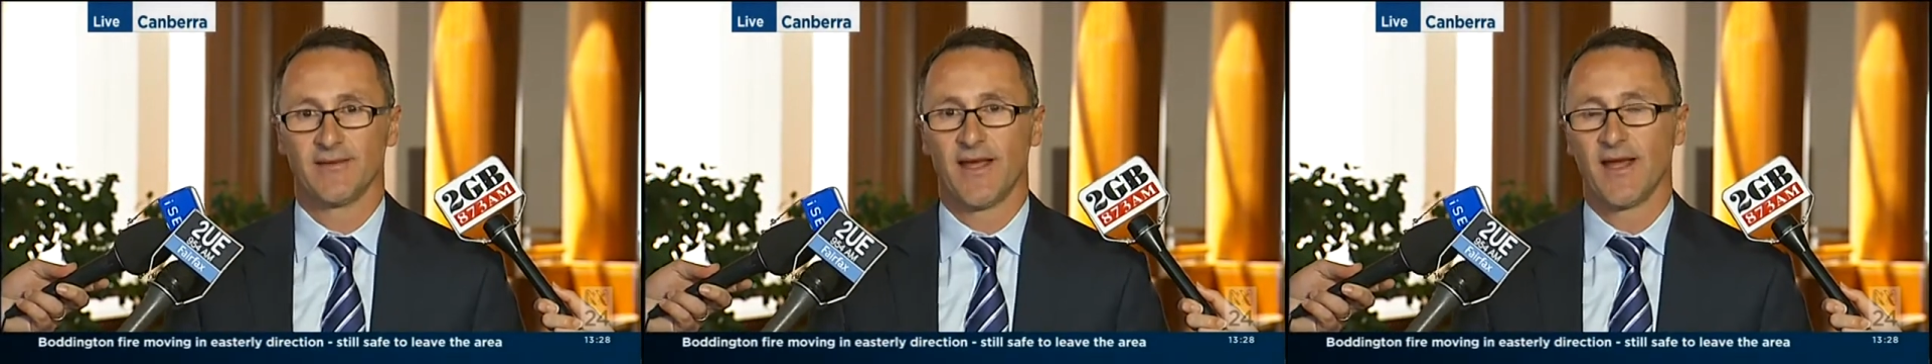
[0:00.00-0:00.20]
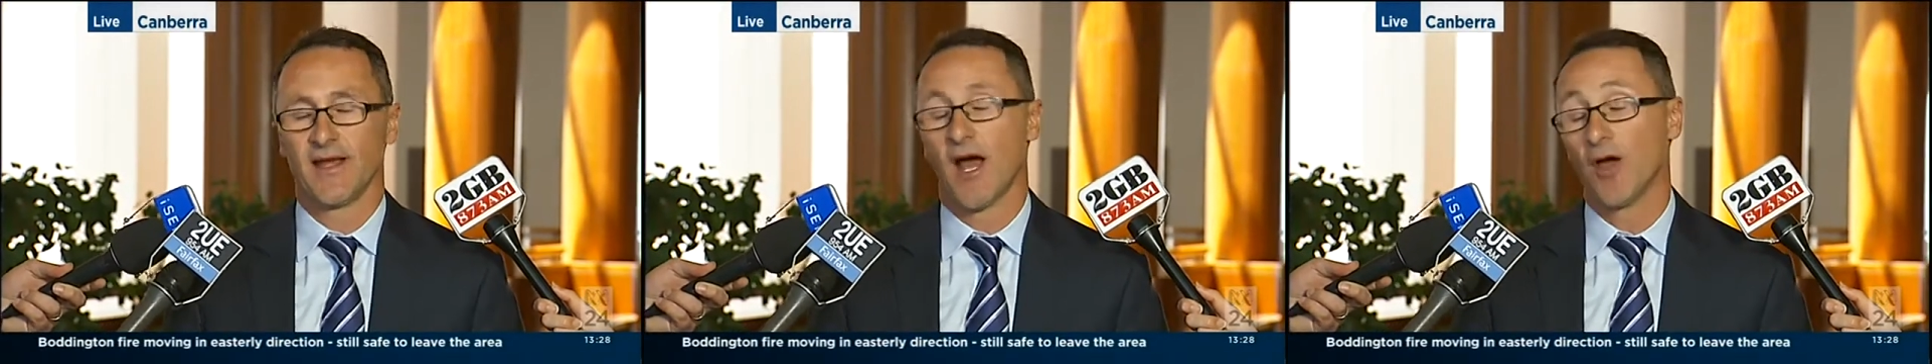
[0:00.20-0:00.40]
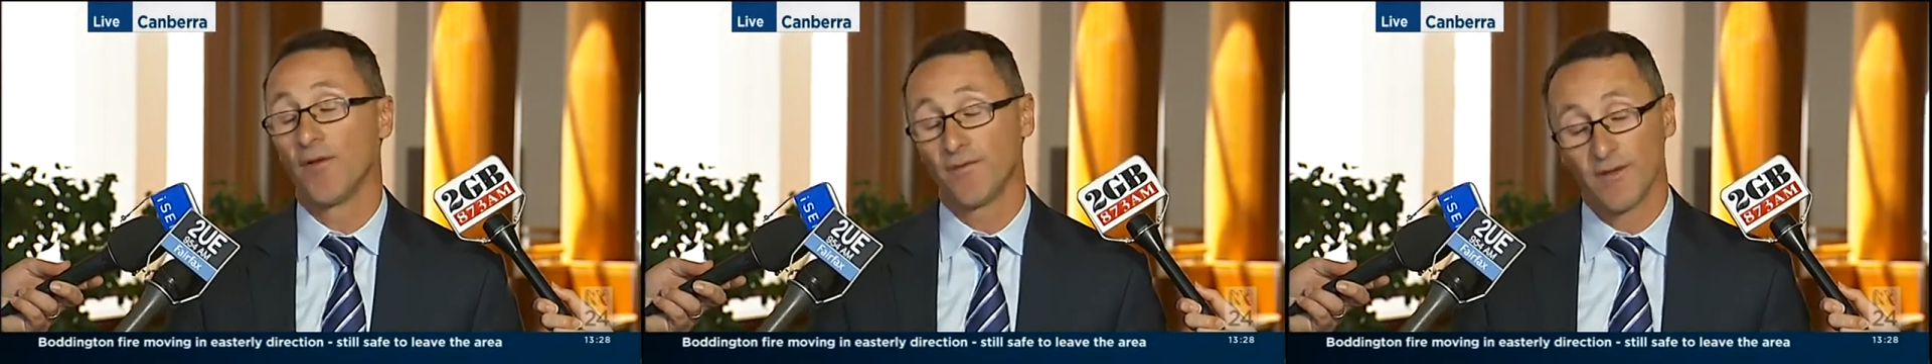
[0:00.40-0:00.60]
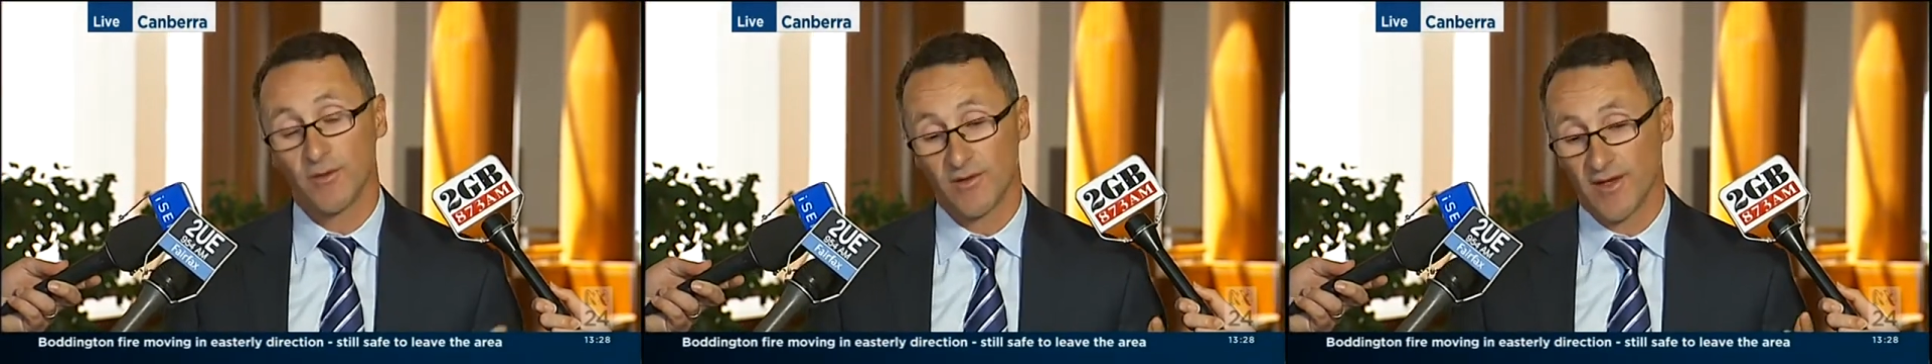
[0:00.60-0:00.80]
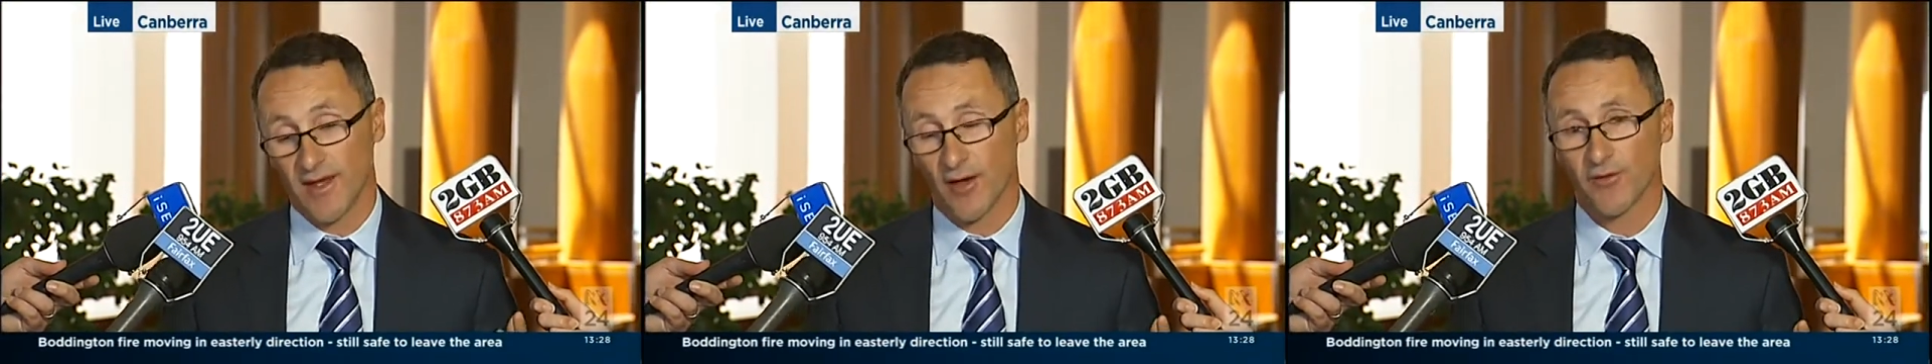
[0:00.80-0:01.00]
And hopefully
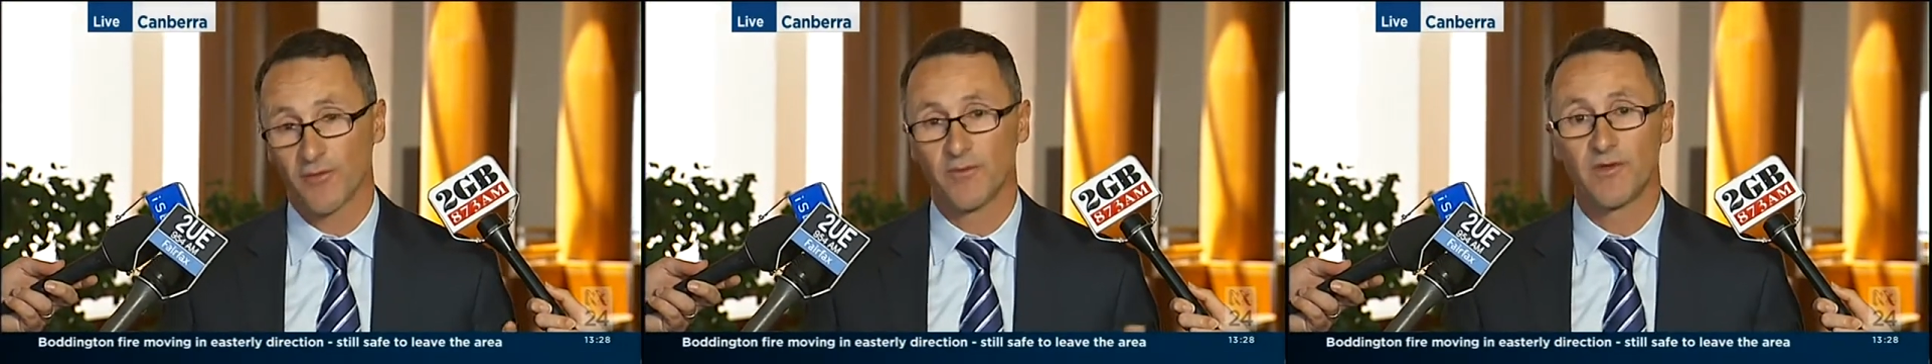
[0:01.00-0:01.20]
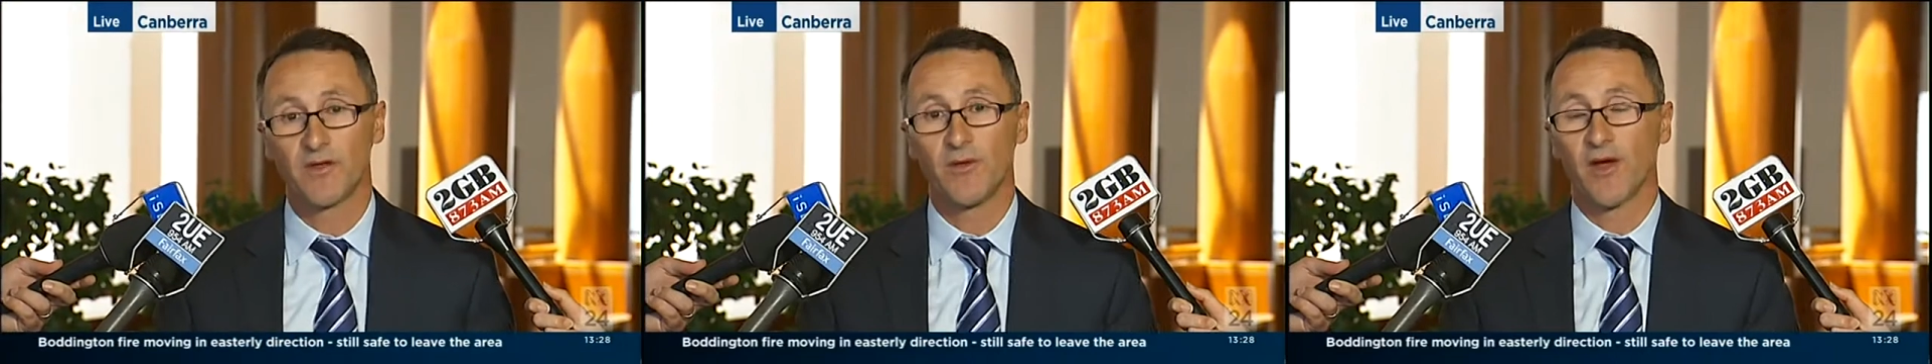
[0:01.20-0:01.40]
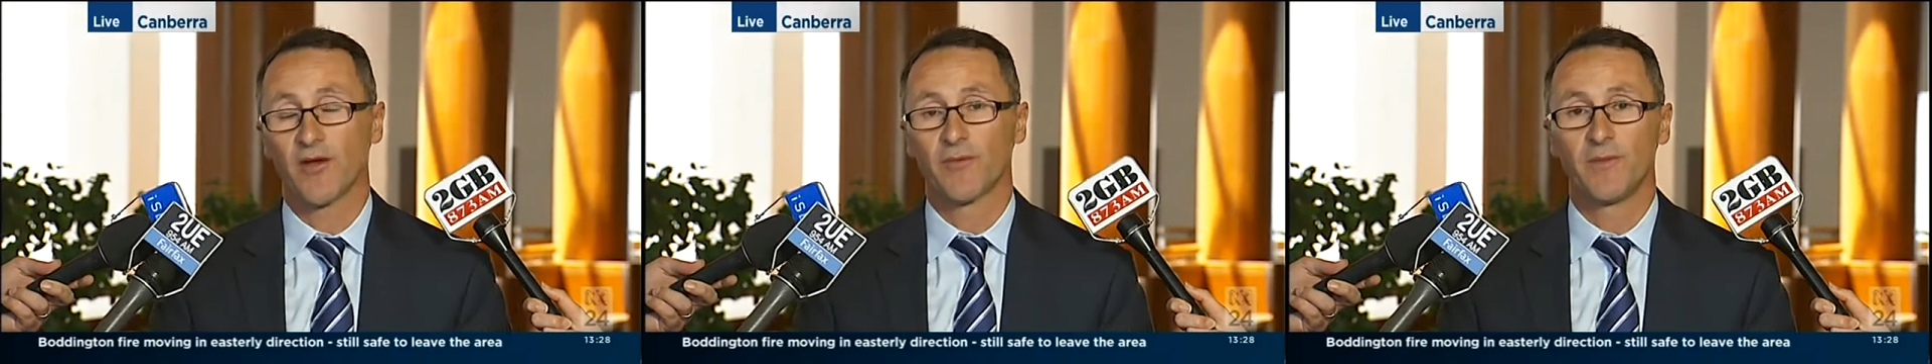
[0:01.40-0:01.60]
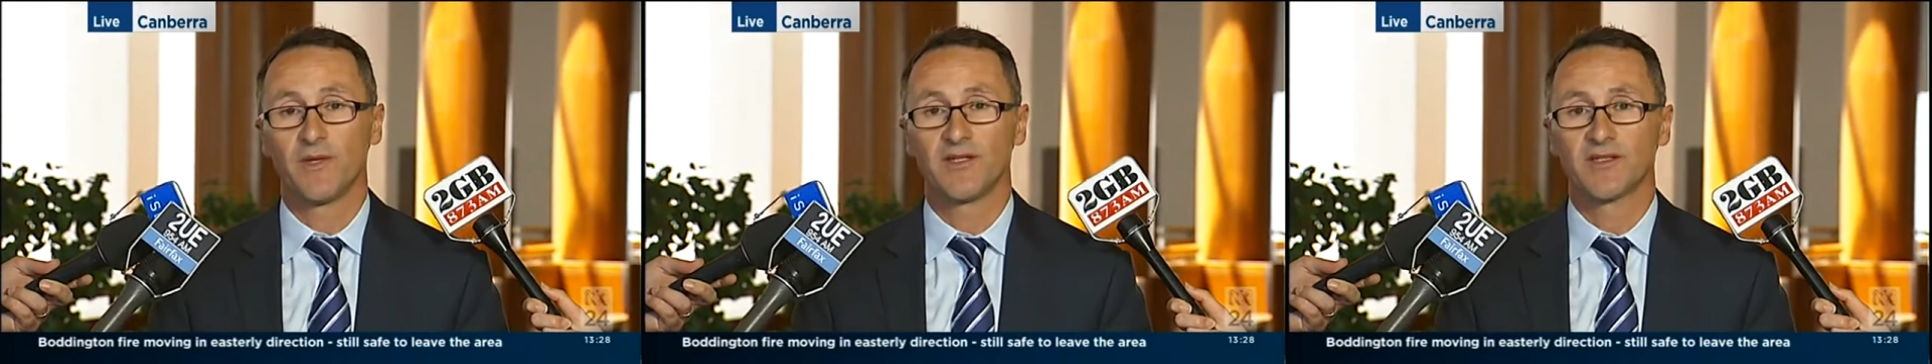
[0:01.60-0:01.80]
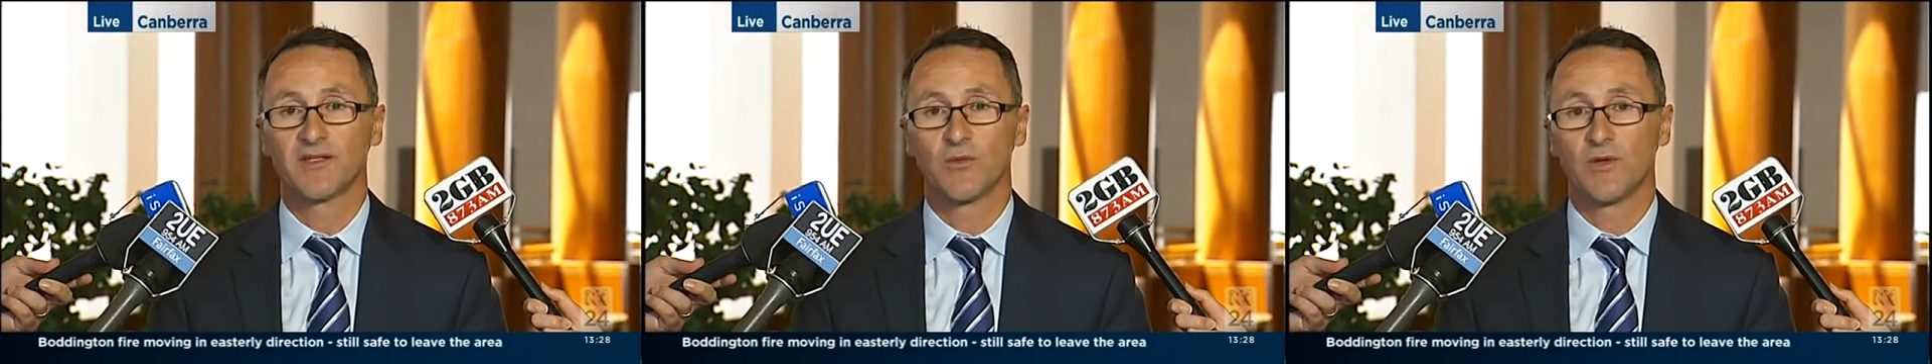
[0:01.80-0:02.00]
with the new health
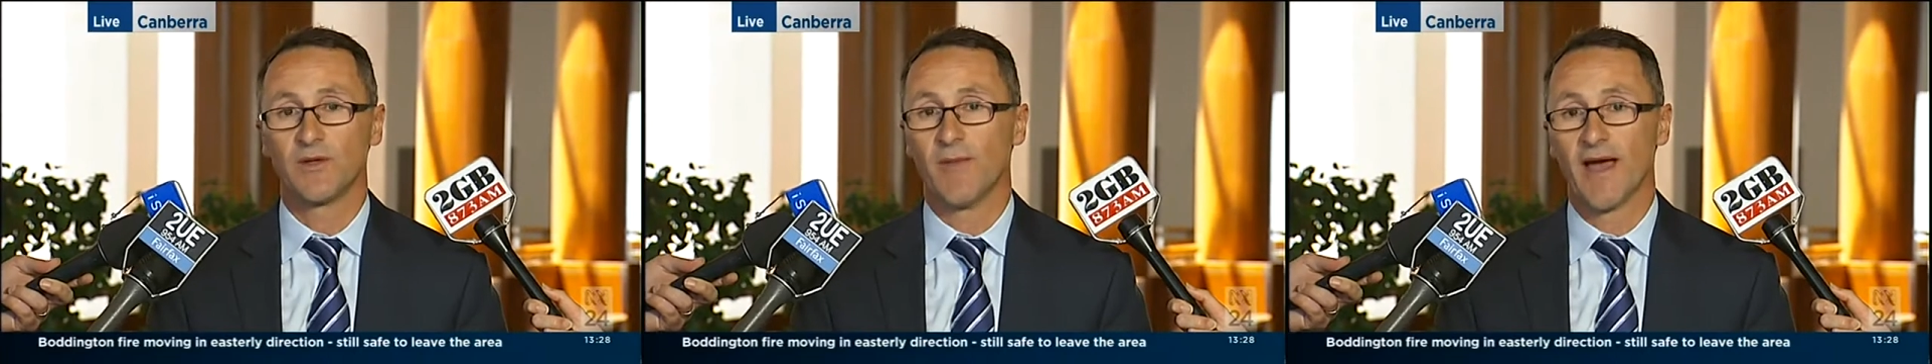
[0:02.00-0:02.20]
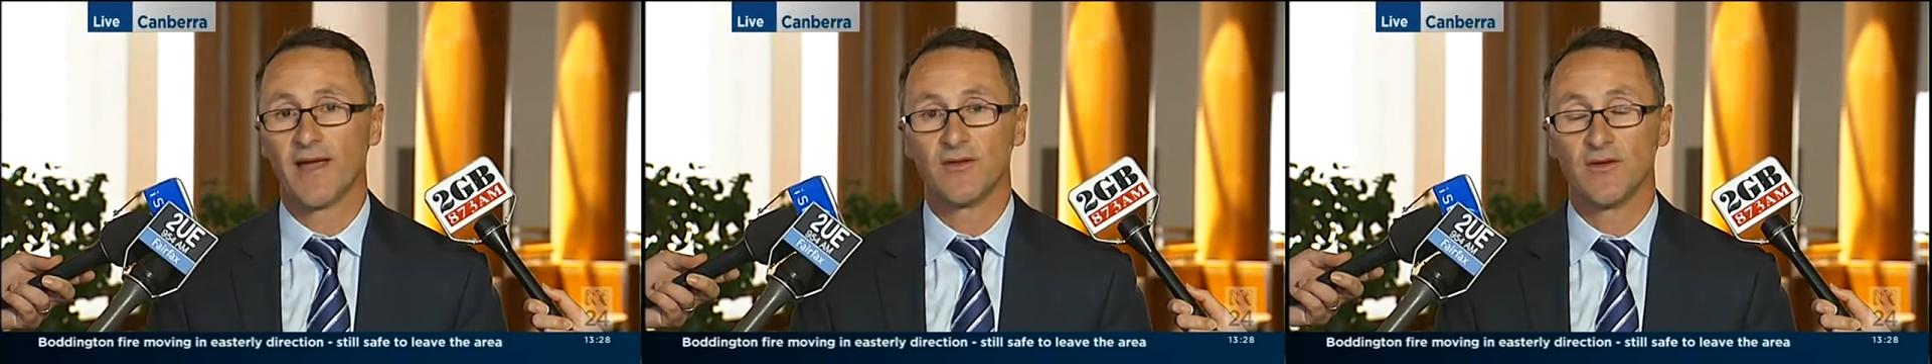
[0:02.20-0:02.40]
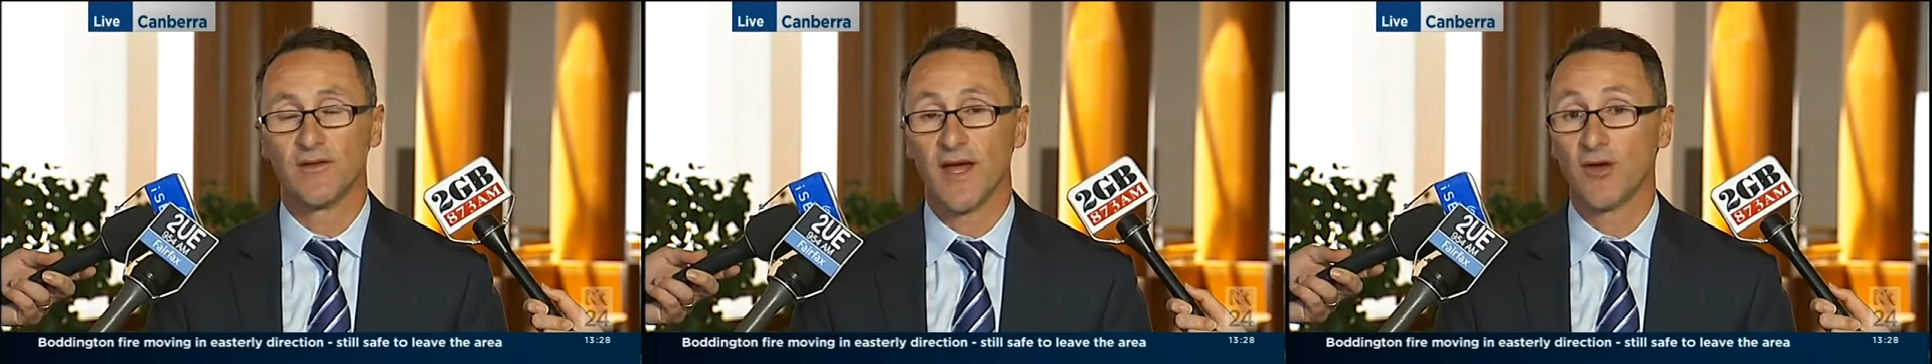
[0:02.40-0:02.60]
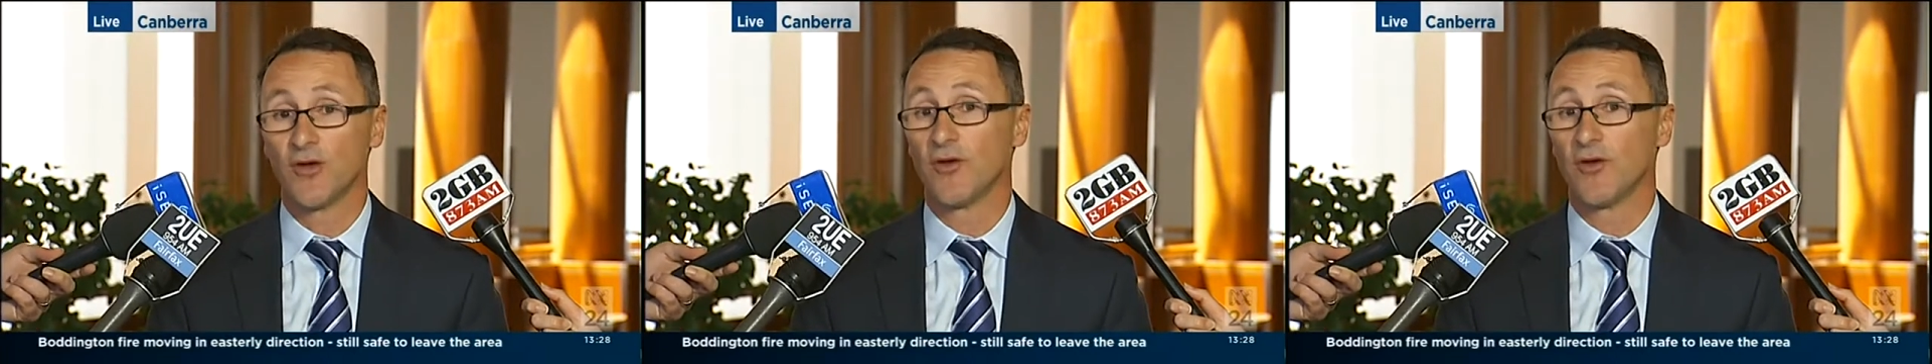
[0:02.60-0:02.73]
minister, we may do that.